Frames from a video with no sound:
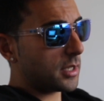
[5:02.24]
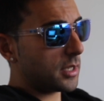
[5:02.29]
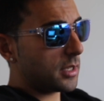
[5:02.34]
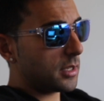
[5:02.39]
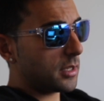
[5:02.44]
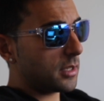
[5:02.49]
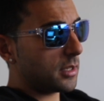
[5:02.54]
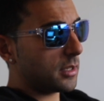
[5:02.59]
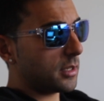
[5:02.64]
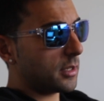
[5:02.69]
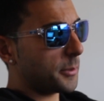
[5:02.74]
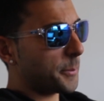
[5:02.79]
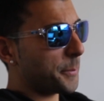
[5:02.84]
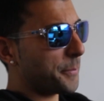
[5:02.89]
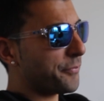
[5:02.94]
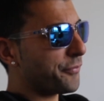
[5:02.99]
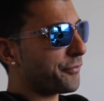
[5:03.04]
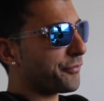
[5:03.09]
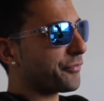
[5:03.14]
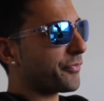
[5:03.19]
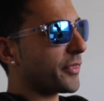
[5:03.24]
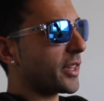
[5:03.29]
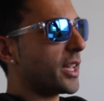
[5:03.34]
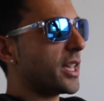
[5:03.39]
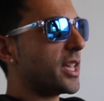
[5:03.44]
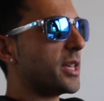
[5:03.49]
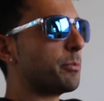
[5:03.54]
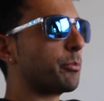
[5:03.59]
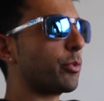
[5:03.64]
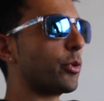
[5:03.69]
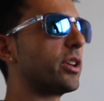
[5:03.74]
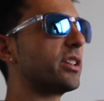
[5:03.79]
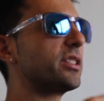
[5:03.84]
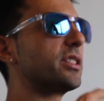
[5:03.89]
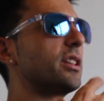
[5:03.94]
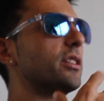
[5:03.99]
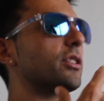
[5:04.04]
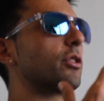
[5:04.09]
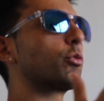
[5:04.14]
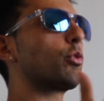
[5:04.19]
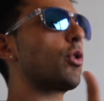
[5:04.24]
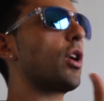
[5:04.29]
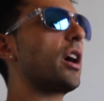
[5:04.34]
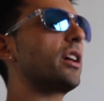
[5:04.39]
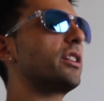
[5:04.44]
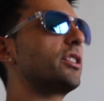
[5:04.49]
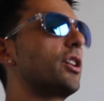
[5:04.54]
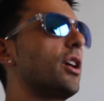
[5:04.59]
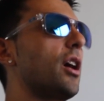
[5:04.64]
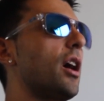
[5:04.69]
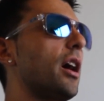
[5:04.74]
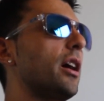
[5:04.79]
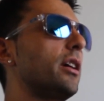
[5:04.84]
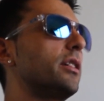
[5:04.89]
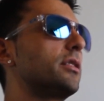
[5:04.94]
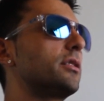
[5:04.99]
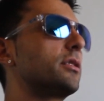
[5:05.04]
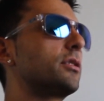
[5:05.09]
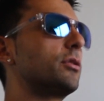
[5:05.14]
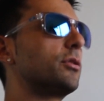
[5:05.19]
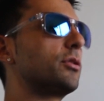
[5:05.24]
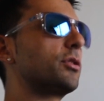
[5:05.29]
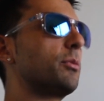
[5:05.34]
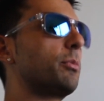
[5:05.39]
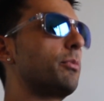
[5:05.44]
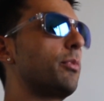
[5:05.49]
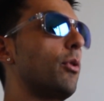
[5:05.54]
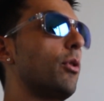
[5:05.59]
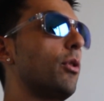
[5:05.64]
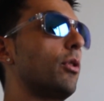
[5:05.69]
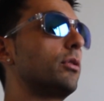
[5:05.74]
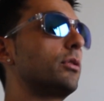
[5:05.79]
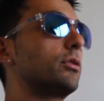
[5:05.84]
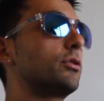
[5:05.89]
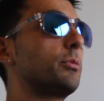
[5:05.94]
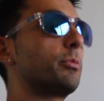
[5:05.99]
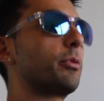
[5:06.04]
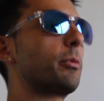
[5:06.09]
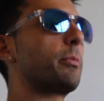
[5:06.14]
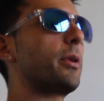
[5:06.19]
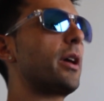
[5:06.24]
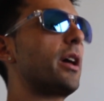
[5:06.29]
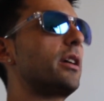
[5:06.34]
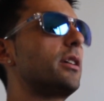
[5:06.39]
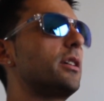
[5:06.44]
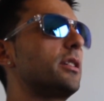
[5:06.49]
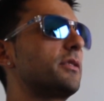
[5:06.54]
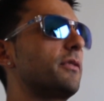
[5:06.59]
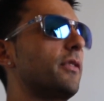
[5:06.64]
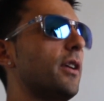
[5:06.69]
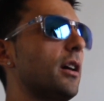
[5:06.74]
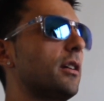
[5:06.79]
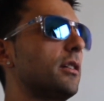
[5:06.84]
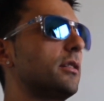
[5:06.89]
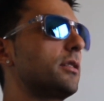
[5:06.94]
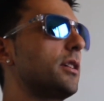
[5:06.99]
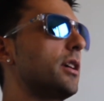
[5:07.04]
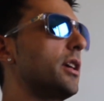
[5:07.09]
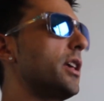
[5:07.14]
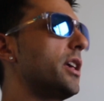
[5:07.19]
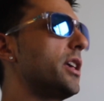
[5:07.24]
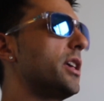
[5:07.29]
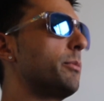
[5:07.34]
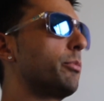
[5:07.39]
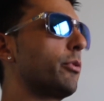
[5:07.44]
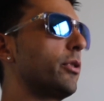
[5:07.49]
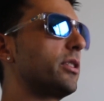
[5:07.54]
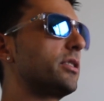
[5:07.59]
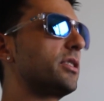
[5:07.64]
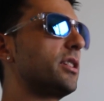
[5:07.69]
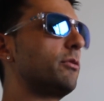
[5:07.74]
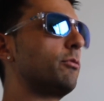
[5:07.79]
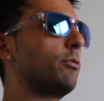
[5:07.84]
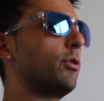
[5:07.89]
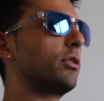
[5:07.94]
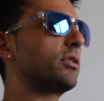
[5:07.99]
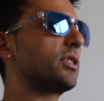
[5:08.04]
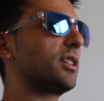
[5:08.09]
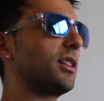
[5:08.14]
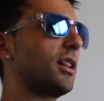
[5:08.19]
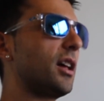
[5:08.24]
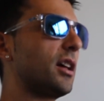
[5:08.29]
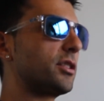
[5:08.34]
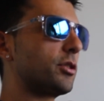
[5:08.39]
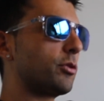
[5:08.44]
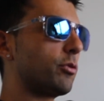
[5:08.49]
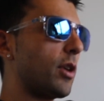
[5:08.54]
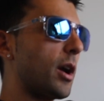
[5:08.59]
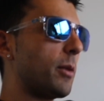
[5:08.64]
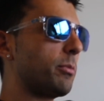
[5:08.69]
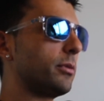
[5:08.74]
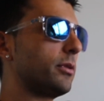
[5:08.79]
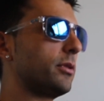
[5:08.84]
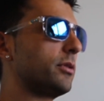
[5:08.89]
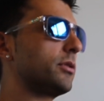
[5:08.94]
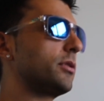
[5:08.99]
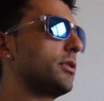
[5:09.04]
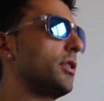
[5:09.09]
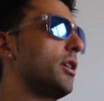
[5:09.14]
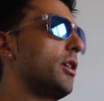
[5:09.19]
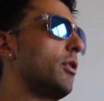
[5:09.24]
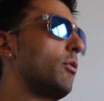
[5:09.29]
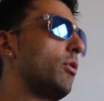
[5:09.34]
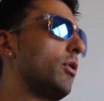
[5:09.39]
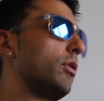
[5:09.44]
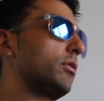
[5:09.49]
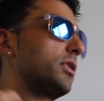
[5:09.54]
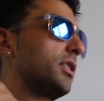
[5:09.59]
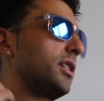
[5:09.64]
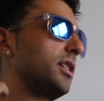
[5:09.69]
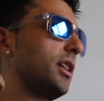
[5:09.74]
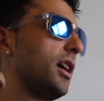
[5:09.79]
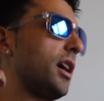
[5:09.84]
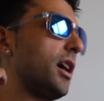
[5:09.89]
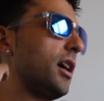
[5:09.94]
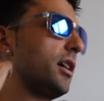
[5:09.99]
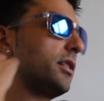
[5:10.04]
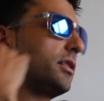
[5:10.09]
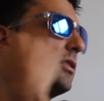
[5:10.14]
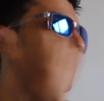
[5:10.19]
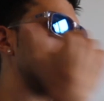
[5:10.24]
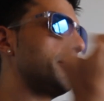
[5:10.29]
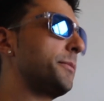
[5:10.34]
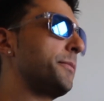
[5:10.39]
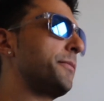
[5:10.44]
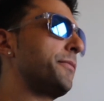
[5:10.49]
he brings in the right guys to support, to prepare his fighters. He brings in world-class grapplers, world-class